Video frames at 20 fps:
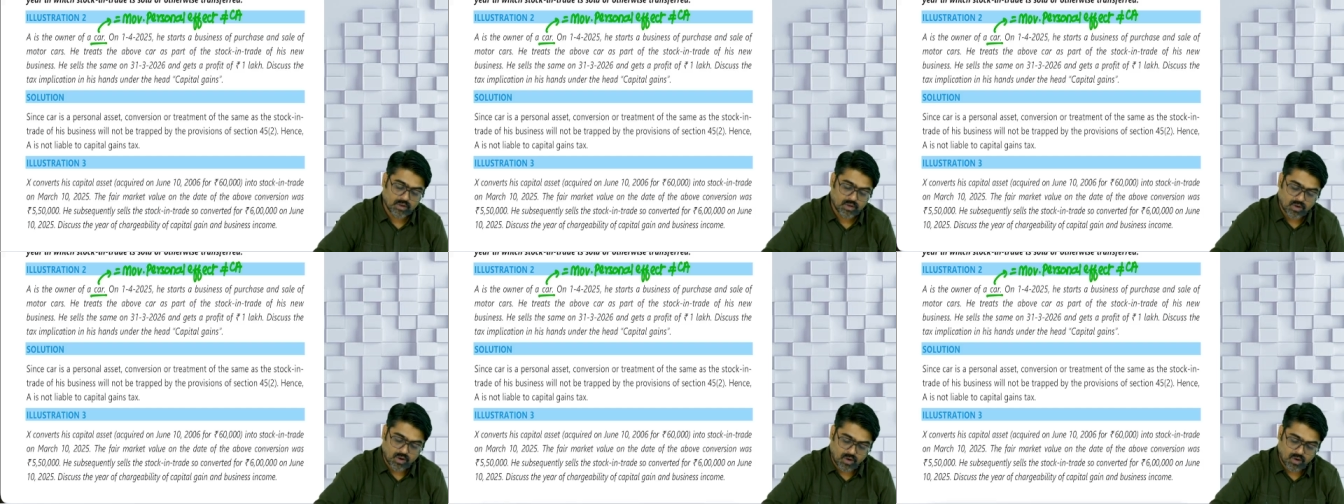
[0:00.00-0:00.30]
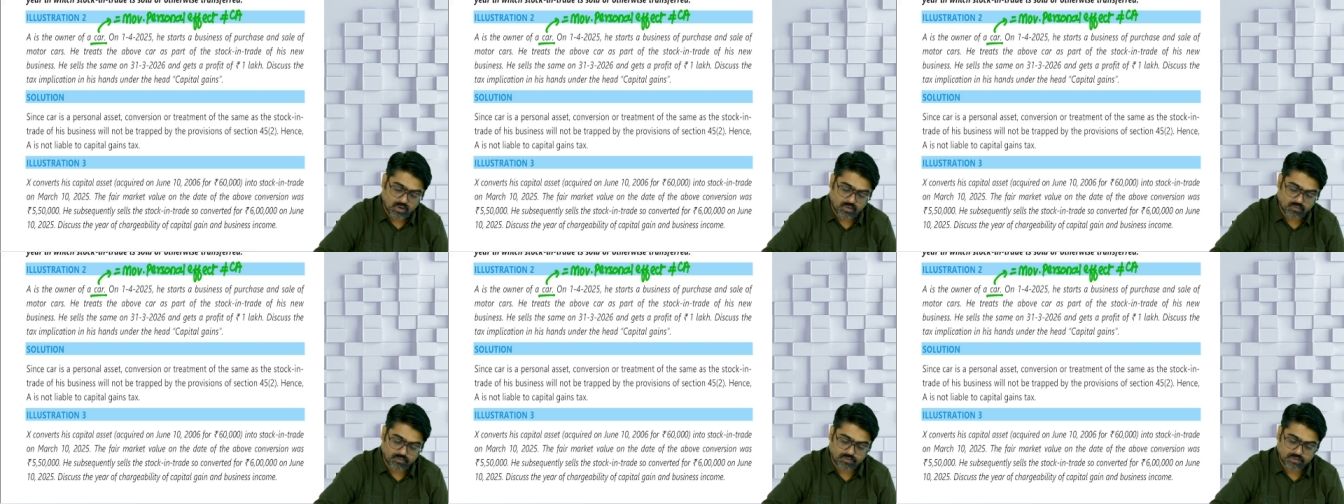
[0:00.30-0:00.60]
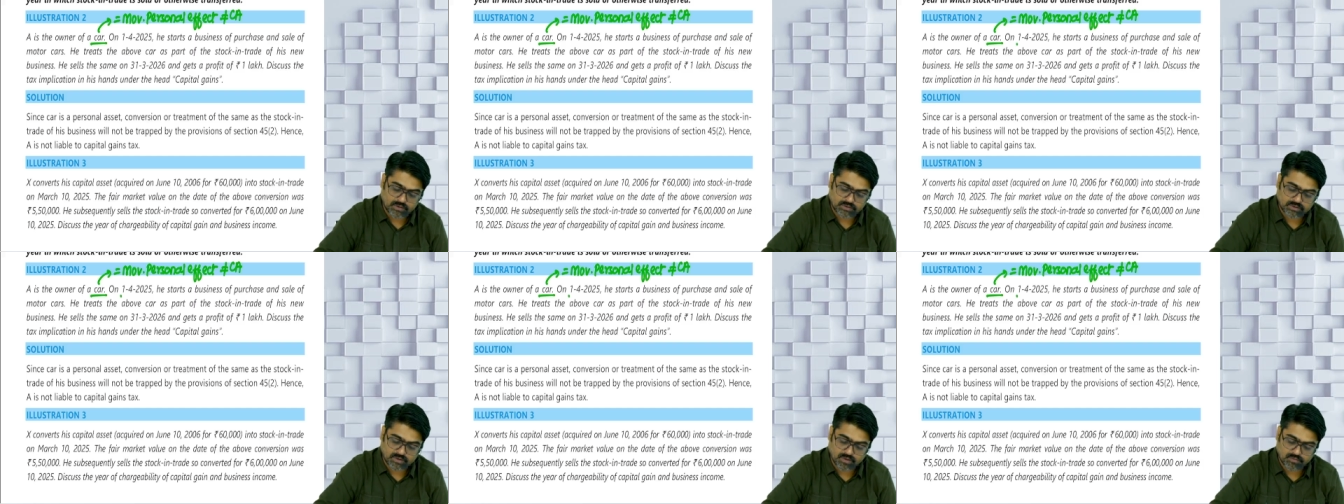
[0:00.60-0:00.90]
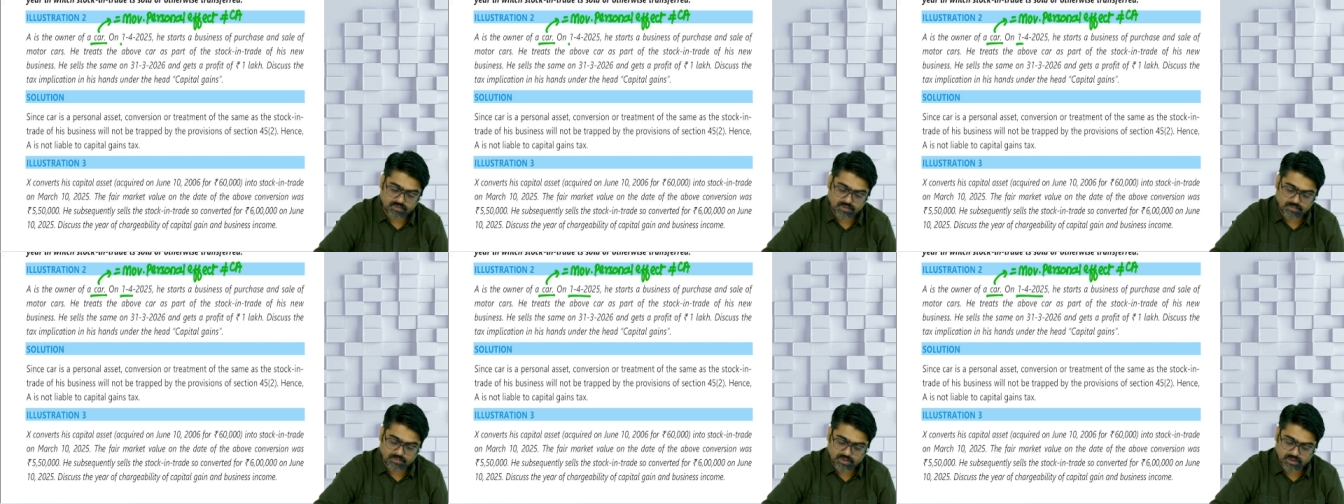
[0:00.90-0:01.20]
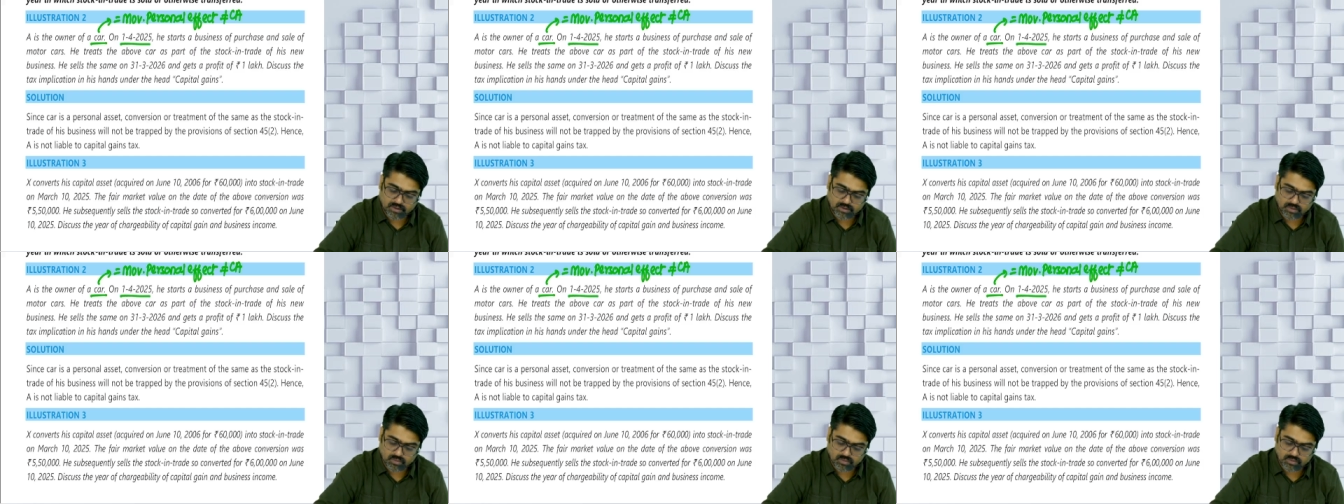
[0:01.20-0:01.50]
On 1st of
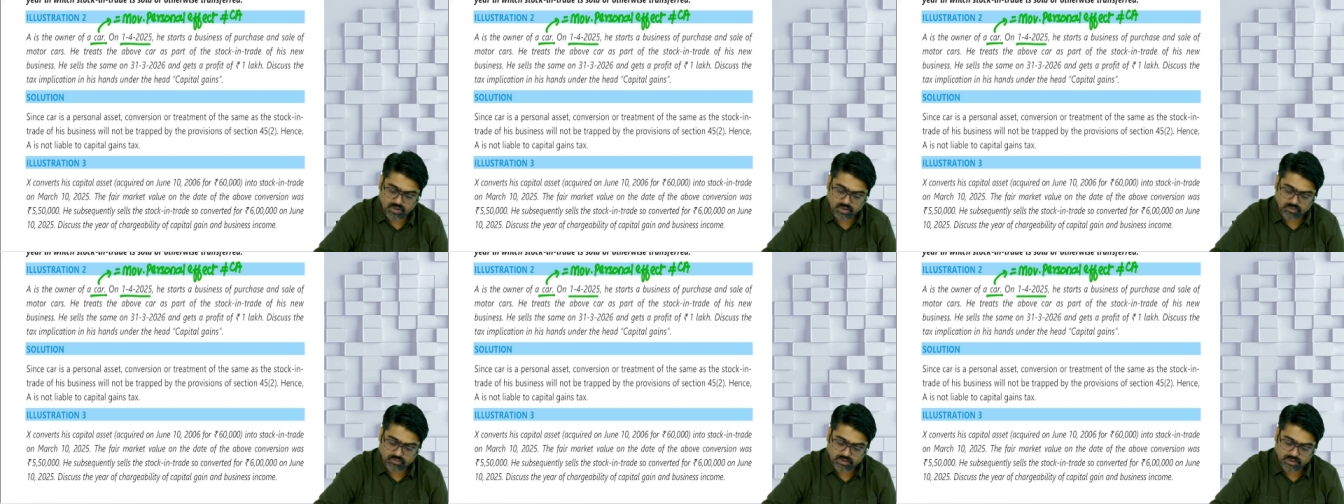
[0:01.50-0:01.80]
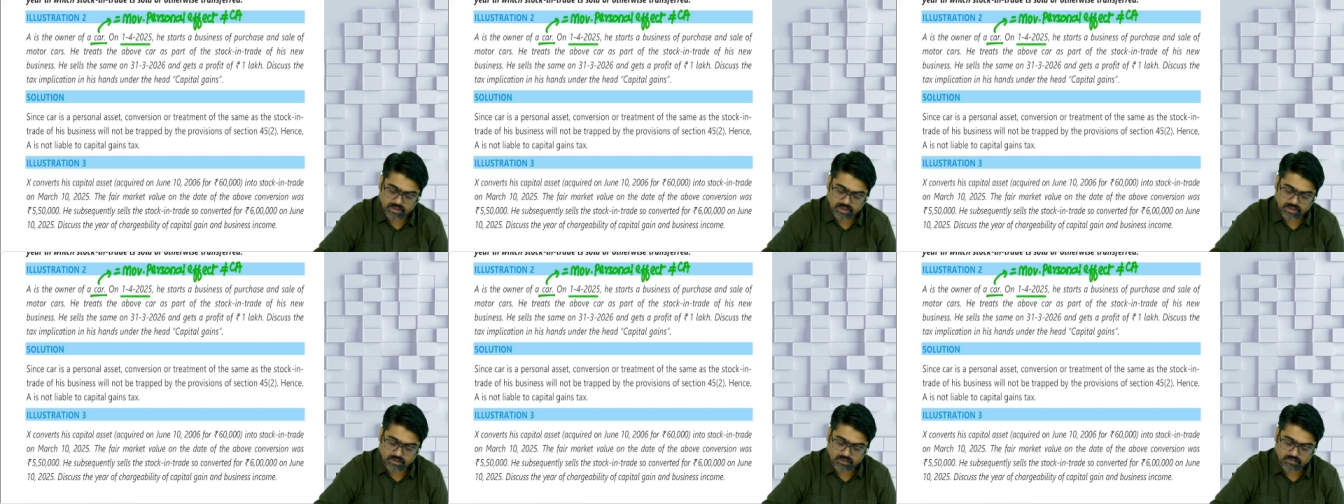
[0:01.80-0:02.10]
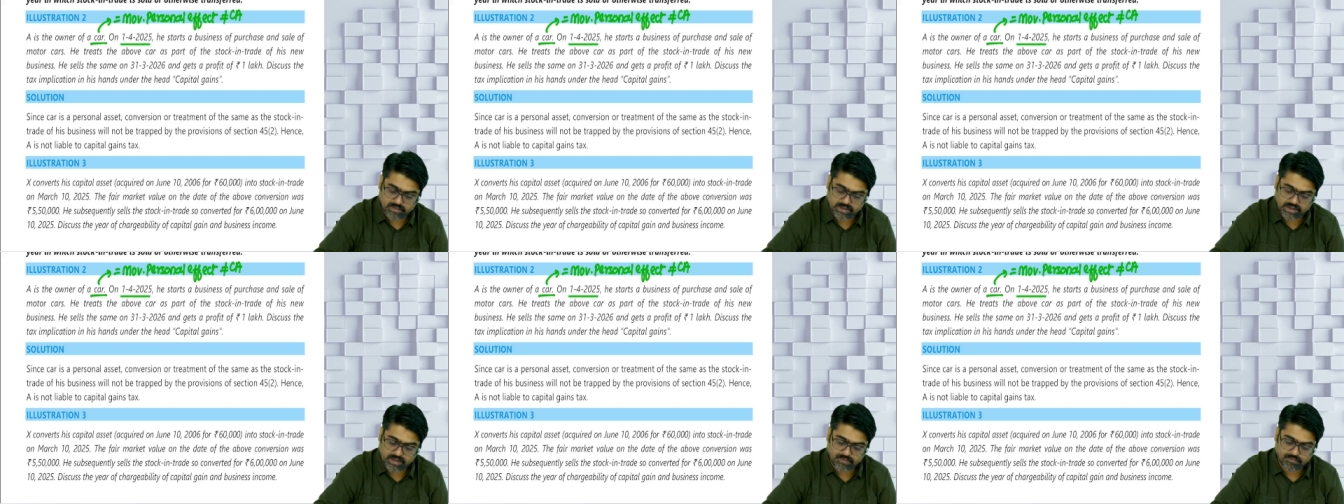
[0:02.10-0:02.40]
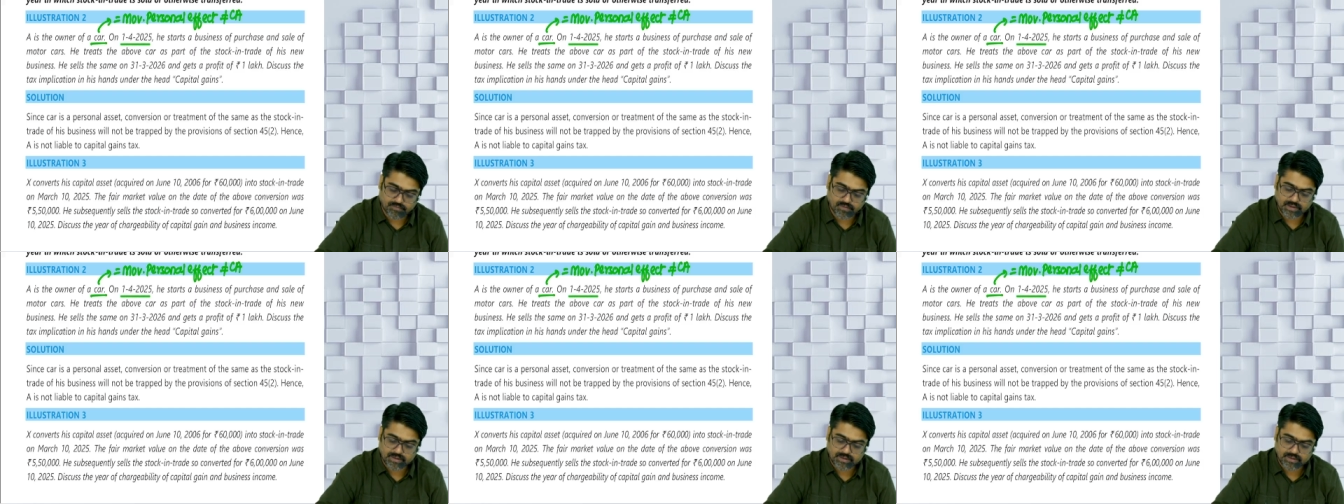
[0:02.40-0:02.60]
April 2025,